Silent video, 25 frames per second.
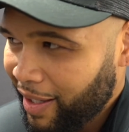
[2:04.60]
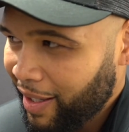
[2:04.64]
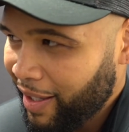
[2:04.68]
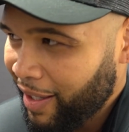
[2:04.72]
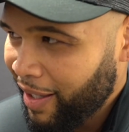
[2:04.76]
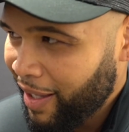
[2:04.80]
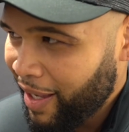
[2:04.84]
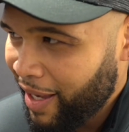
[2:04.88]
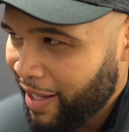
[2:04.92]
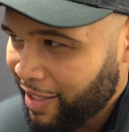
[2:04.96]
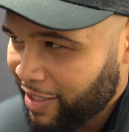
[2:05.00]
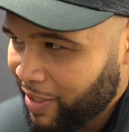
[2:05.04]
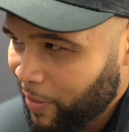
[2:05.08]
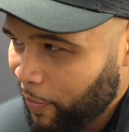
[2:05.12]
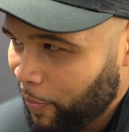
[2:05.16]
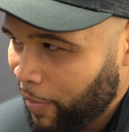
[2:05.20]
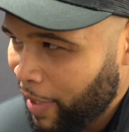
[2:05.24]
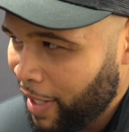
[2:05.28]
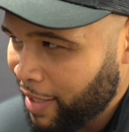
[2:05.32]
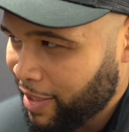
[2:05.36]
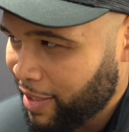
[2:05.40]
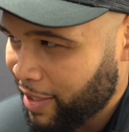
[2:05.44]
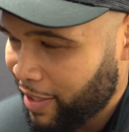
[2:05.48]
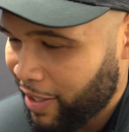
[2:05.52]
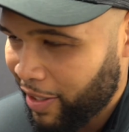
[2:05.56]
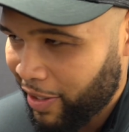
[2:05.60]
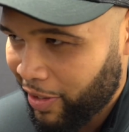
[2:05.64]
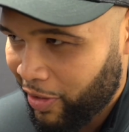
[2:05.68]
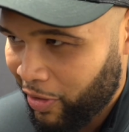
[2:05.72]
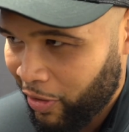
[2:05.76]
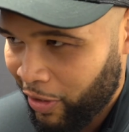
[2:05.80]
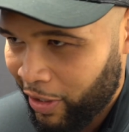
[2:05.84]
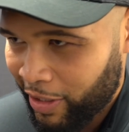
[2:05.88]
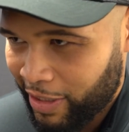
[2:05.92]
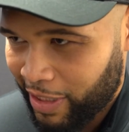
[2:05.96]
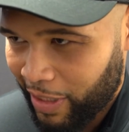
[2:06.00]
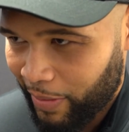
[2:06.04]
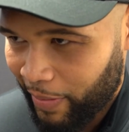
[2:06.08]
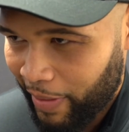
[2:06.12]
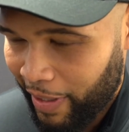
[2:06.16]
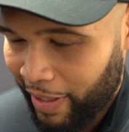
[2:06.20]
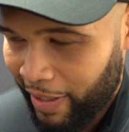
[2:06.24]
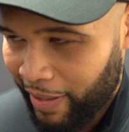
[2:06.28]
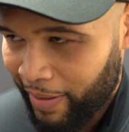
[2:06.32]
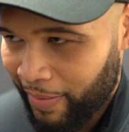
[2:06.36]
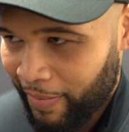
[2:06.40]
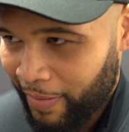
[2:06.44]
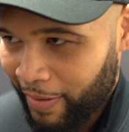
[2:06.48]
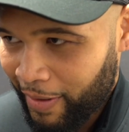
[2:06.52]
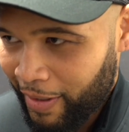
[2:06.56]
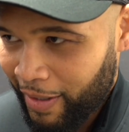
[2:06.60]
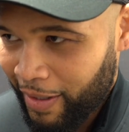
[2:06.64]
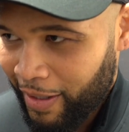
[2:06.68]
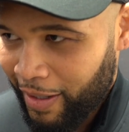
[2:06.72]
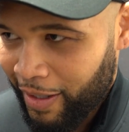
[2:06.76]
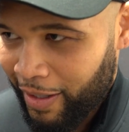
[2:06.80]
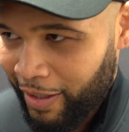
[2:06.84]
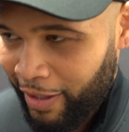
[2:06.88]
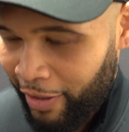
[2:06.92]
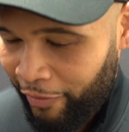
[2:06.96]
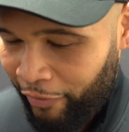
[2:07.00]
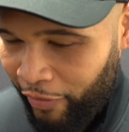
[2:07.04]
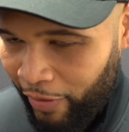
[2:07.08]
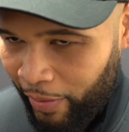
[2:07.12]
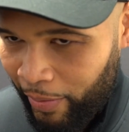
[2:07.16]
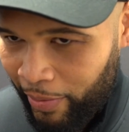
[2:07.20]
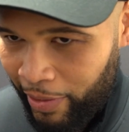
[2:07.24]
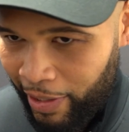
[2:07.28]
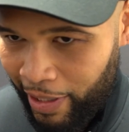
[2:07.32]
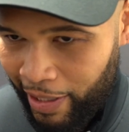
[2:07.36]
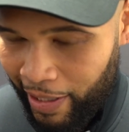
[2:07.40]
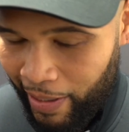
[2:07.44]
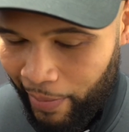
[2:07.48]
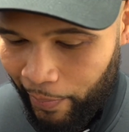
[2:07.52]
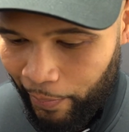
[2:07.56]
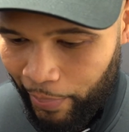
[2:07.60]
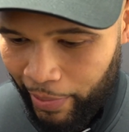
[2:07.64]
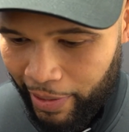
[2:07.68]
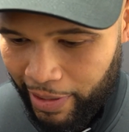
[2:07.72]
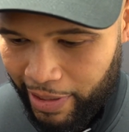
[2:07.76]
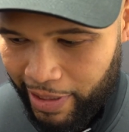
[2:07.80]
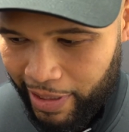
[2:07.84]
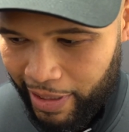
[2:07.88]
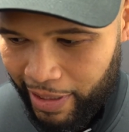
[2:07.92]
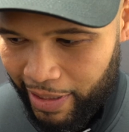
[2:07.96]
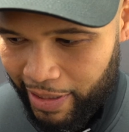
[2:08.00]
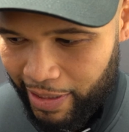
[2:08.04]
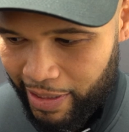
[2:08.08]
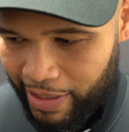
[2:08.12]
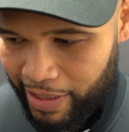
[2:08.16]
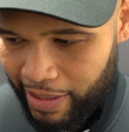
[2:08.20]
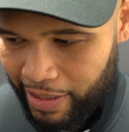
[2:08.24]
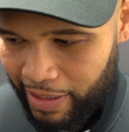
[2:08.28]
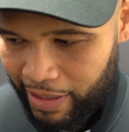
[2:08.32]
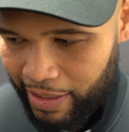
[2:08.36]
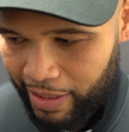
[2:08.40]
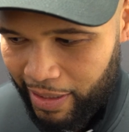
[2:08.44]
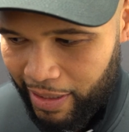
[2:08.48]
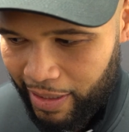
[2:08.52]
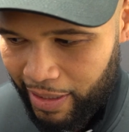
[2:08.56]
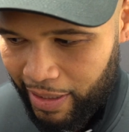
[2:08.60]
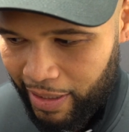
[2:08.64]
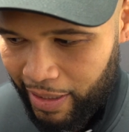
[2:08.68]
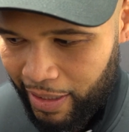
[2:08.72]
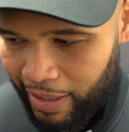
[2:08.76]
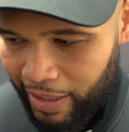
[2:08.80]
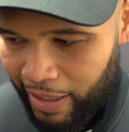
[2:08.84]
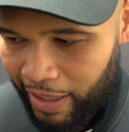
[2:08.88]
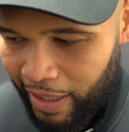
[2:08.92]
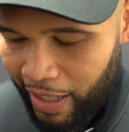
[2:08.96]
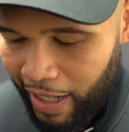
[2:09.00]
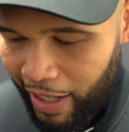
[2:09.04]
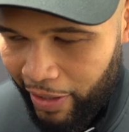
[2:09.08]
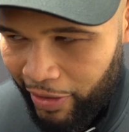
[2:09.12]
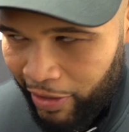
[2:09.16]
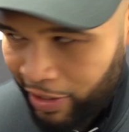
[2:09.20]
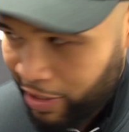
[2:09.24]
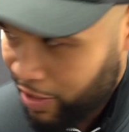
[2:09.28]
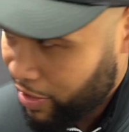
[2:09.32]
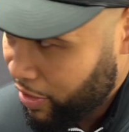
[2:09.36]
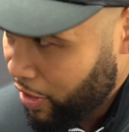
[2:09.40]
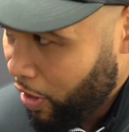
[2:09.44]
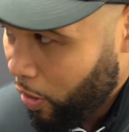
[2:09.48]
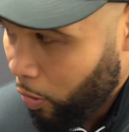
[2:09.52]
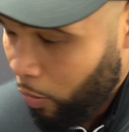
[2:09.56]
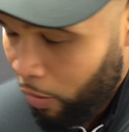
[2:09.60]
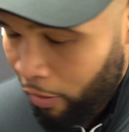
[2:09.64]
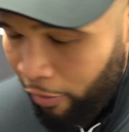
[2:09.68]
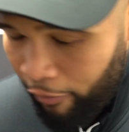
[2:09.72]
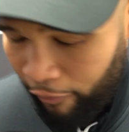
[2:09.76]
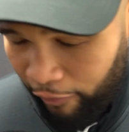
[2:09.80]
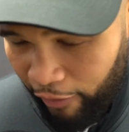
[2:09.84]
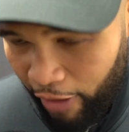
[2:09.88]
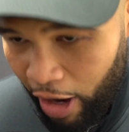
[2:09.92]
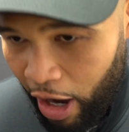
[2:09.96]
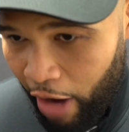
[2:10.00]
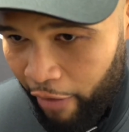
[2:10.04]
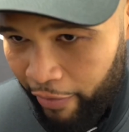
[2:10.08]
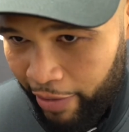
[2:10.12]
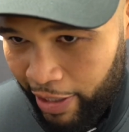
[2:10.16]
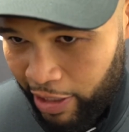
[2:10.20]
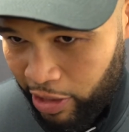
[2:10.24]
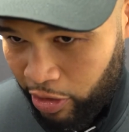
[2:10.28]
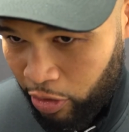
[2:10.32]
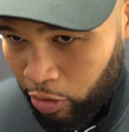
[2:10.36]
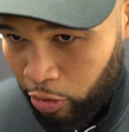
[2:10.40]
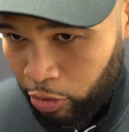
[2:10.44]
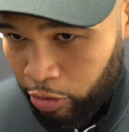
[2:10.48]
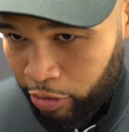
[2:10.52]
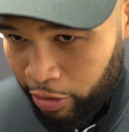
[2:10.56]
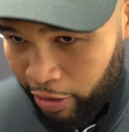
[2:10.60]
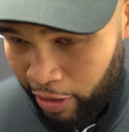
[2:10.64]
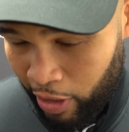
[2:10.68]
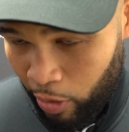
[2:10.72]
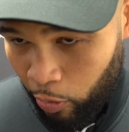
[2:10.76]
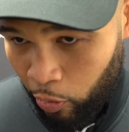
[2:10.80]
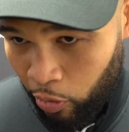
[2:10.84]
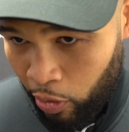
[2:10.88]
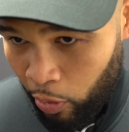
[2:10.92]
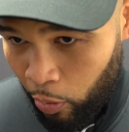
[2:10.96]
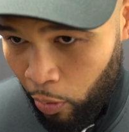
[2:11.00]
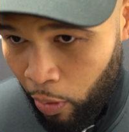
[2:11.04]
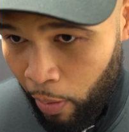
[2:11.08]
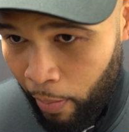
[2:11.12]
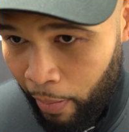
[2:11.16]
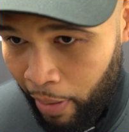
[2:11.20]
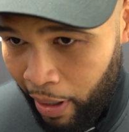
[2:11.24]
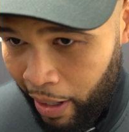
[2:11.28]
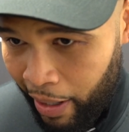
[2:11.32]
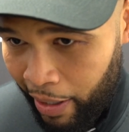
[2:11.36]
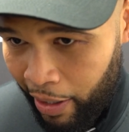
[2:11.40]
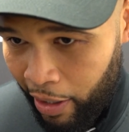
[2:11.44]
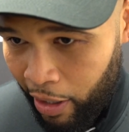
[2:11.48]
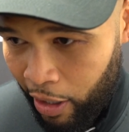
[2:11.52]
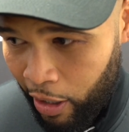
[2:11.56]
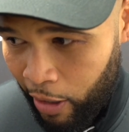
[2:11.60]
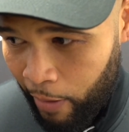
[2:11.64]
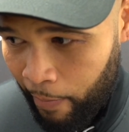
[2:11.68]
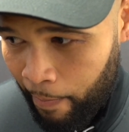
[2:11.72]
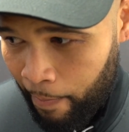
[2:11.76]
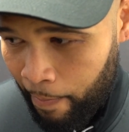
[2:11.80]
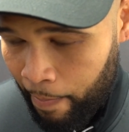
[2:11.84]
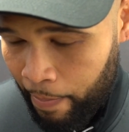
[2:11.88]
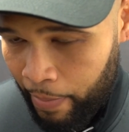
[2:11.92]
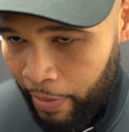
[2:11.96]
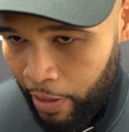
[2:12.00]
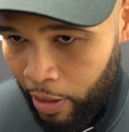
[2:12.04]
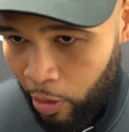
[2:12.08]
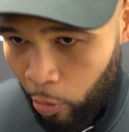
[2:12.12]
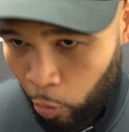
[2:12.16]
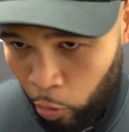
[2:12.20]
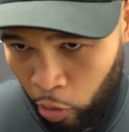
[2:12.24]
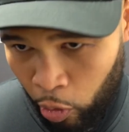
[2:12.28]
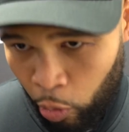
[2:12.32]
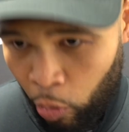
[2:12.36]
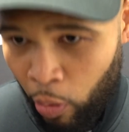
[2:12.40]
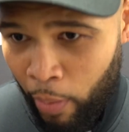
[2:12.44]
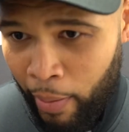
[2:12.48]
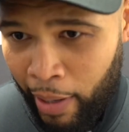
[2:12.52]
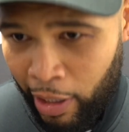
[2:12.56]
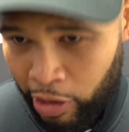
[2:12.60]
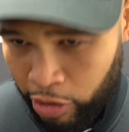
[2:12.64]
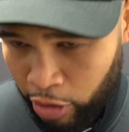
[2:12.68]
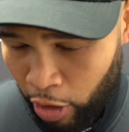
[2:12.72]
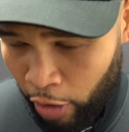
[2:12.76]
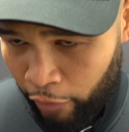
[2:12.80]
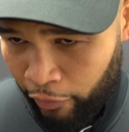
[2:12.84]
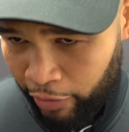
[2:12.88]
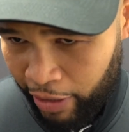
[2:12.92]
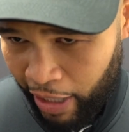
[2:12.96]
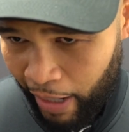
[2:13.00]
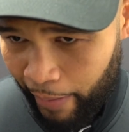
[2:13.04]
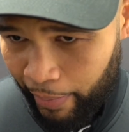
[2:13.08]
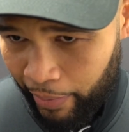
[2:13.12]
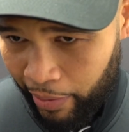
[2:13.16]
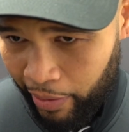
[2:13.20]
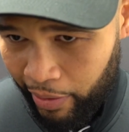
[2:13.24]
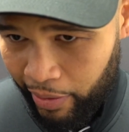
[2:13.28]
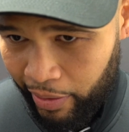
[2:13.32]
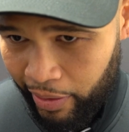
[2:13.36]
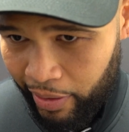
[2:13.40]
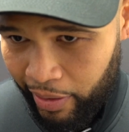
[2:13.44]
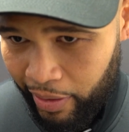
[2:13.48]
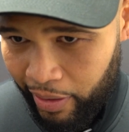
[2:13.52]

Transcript: Yeah, it's a blessing and a curse. I mean, the thing with the Olympics is there's not one fighter in this country that wouldn't want my trophy cabinet.